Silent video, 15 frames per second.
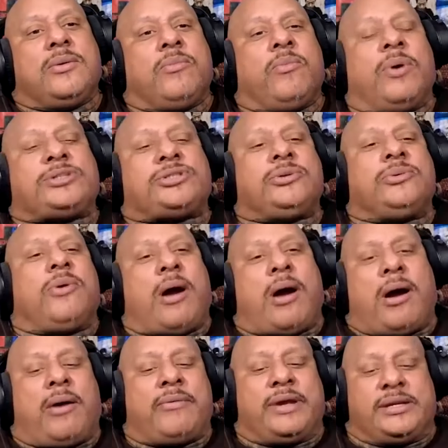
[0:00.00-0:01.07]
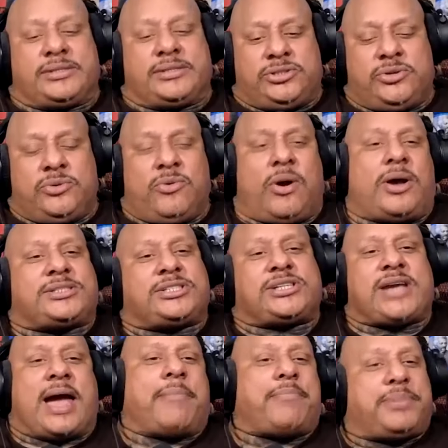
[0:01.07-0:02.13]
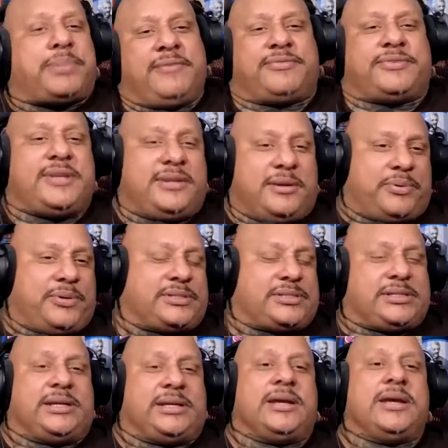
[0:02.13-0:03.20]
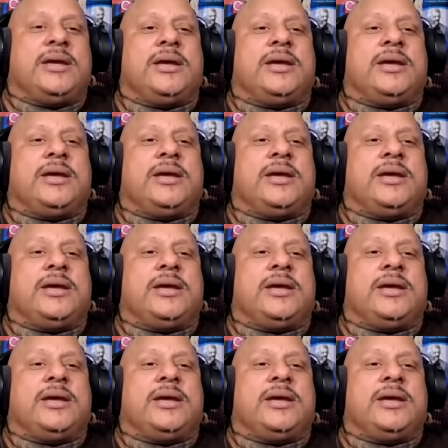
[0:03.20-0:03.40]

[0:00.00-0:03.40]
What you are is you are shoplifting the pussy.